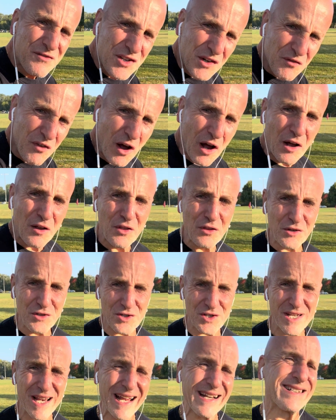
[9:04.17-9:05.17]
of
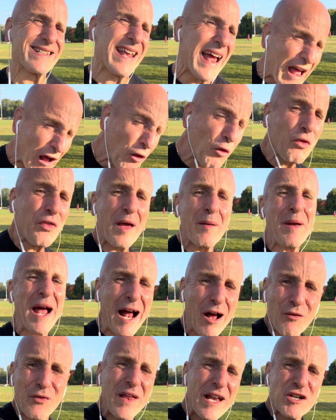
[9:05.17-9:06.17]
others and tell them
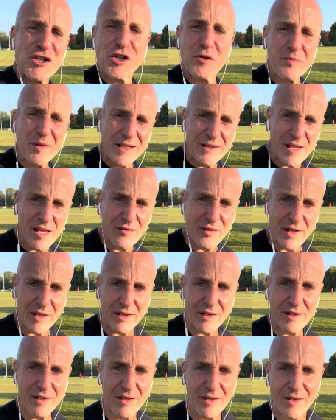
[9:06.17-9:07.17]
how they should be living,
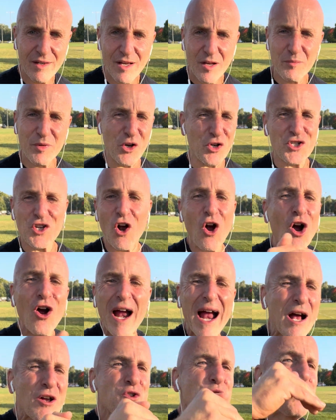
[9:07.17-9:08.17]
because our
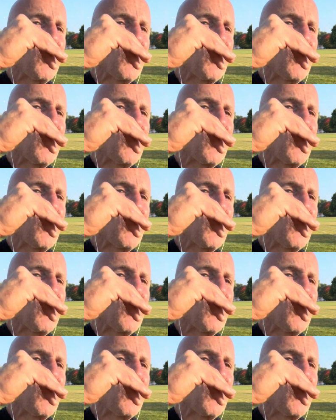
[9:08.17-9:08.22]
house